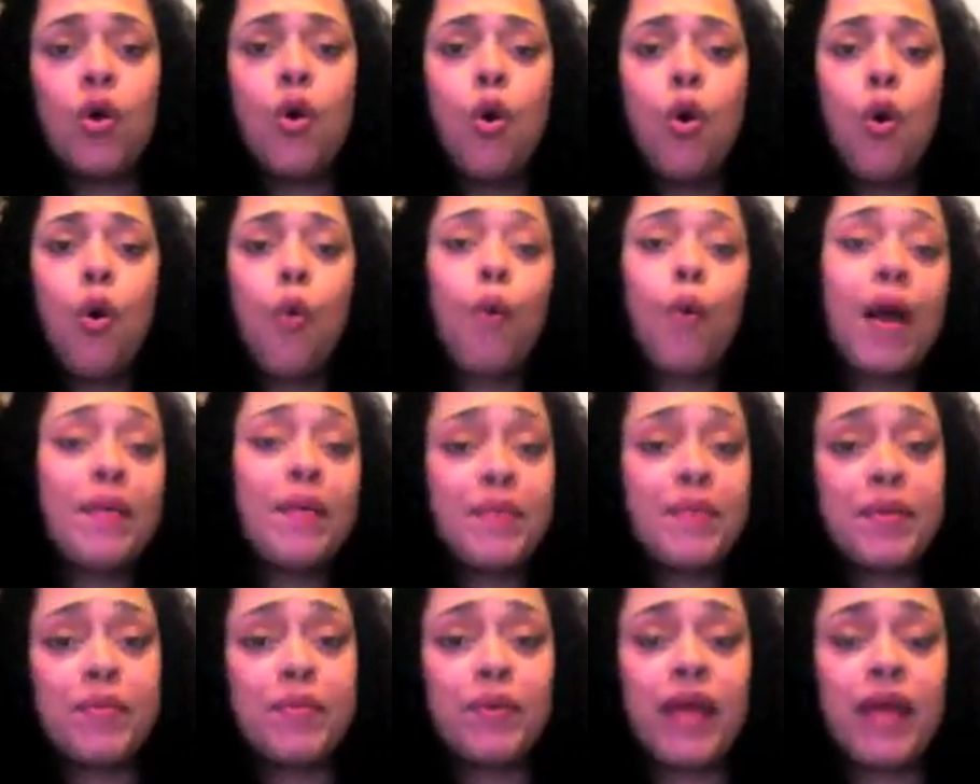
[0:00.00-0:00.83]
white
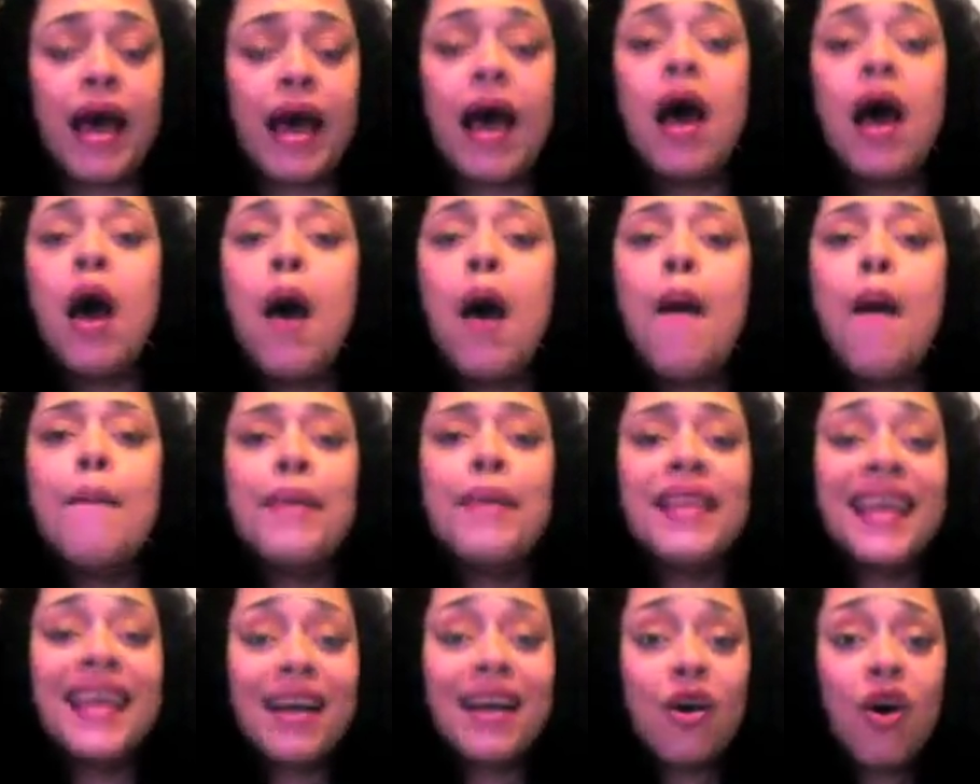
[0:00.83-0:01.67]
people that,
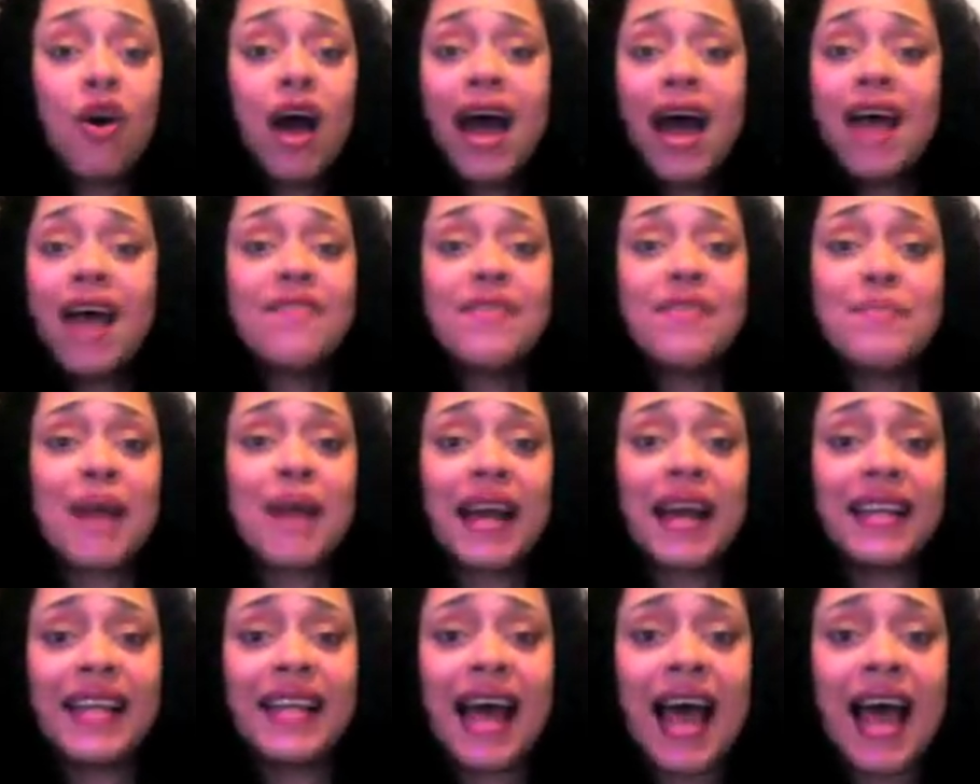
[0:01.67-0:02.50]
but they call
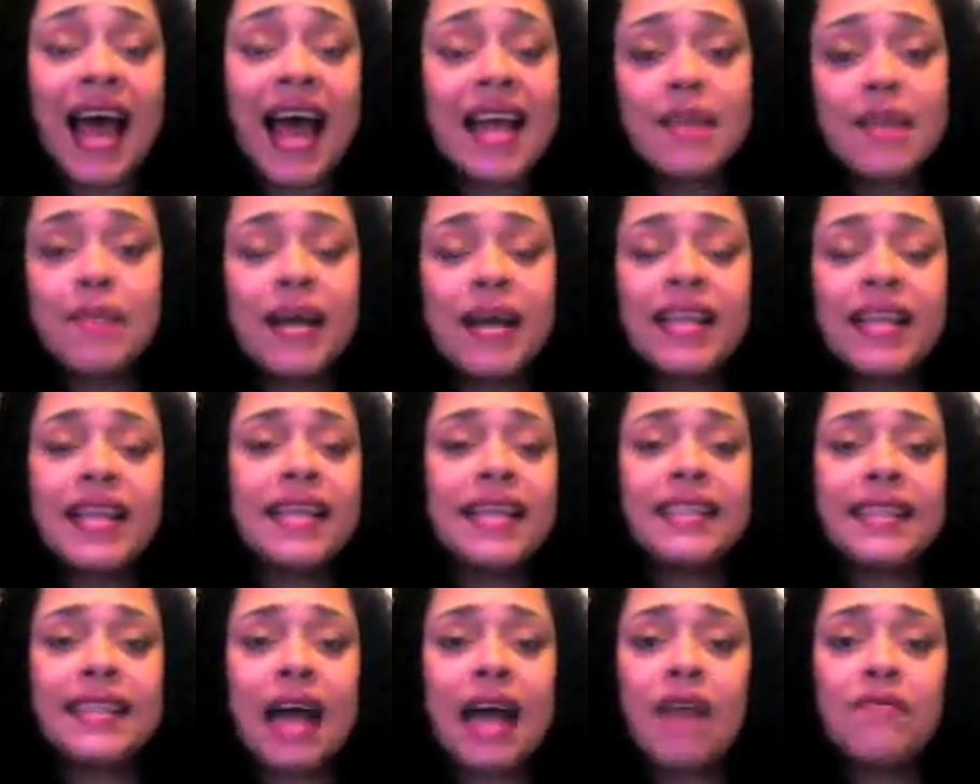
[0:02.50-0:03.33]
everybody that. Anybody
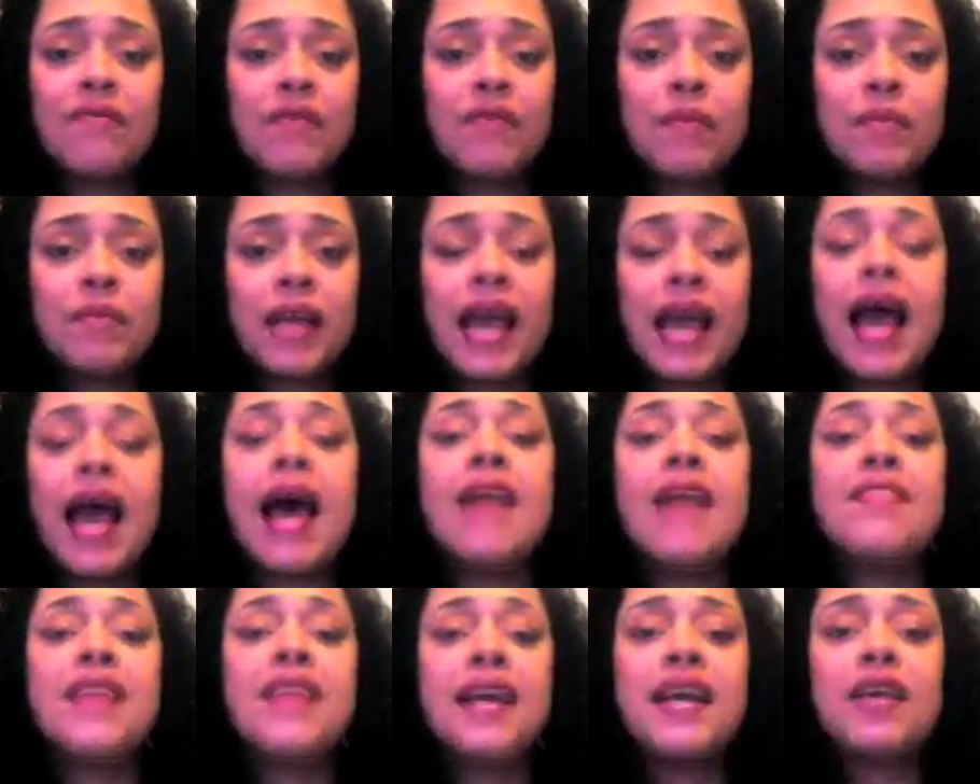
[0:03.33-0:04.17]
that's not from there,
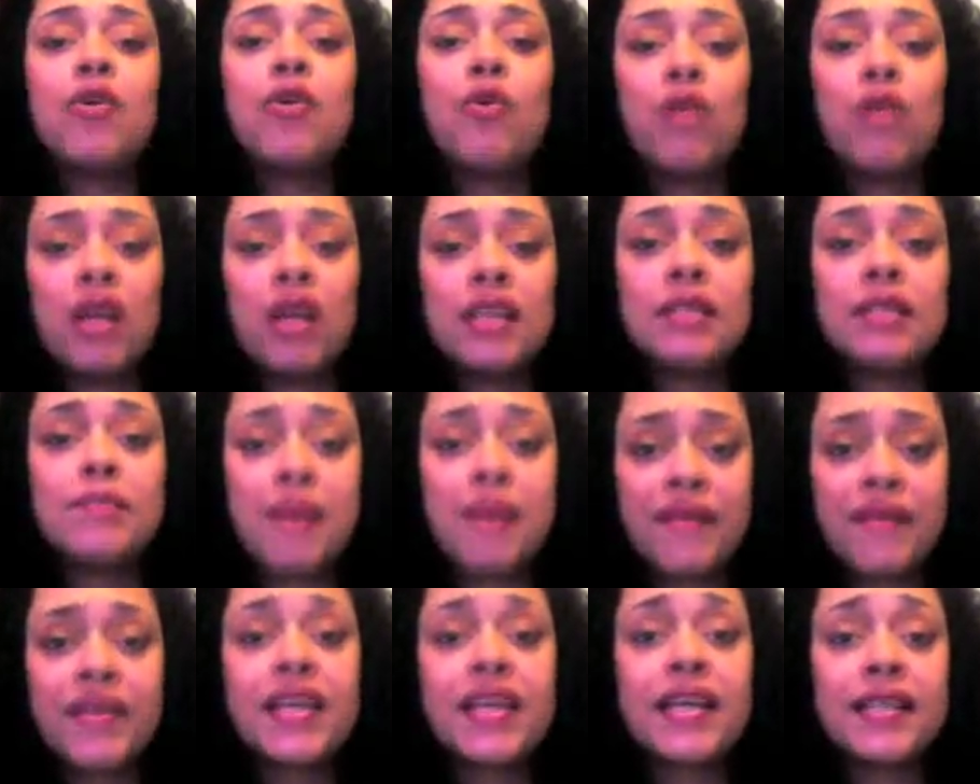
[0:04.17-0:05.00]
and they call us
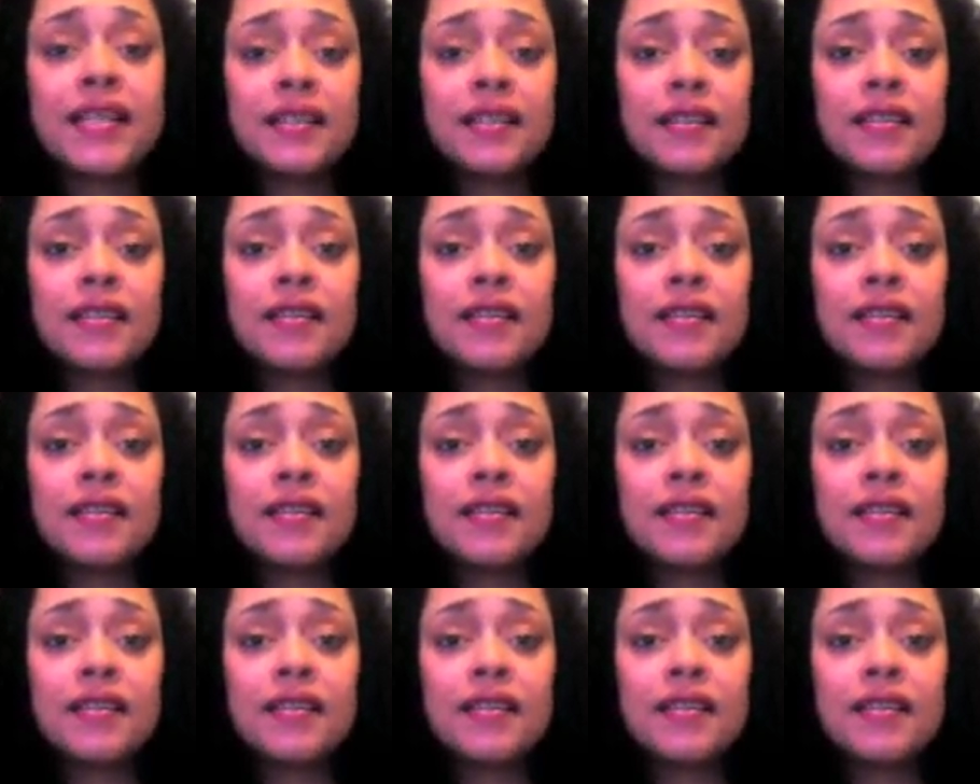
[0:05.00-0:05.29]
Americans.